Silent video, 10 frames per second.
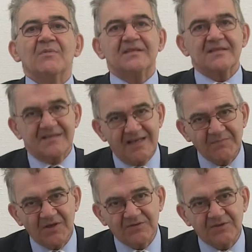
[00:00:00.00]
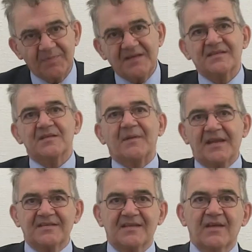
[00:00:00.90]
with the same database the
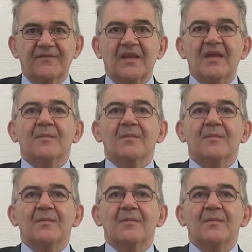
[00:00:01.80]
banks have.